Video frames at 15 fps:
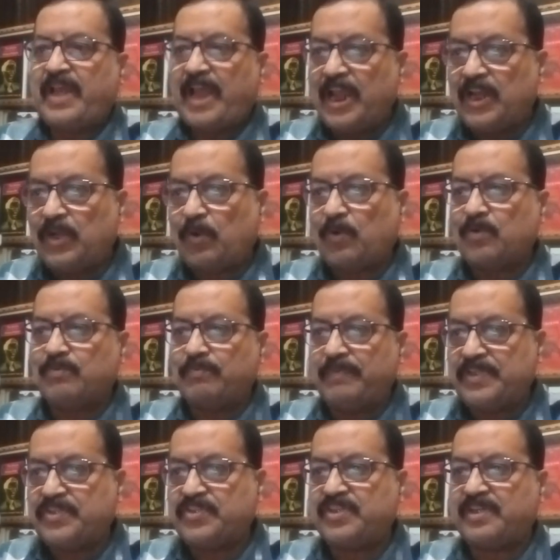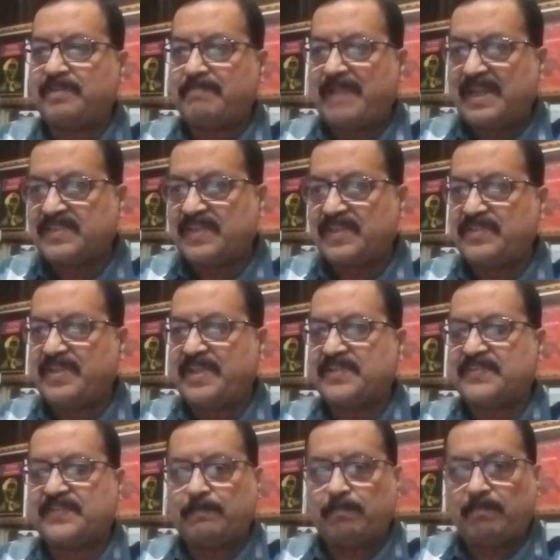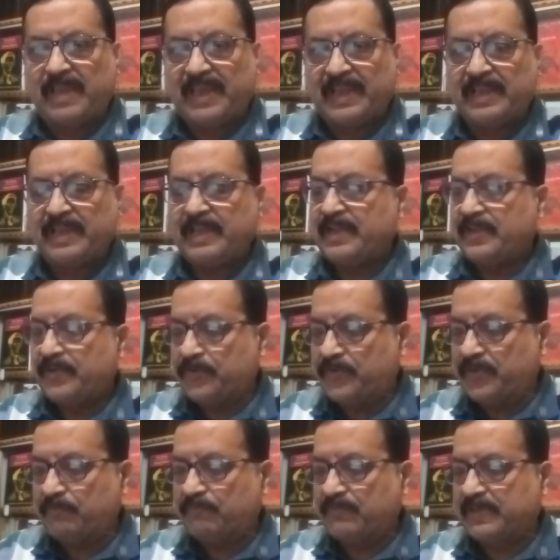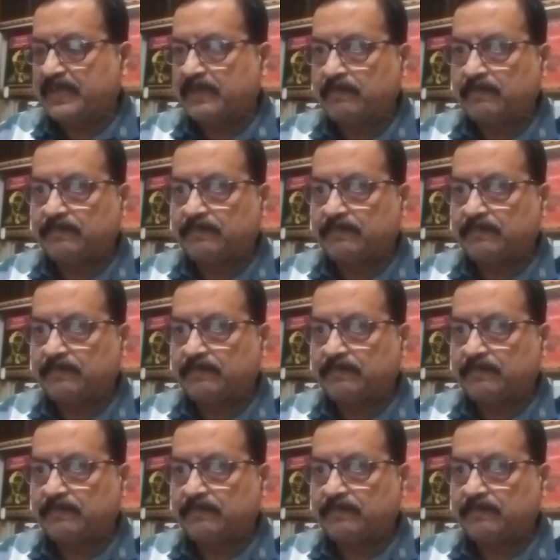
along which messages may differ.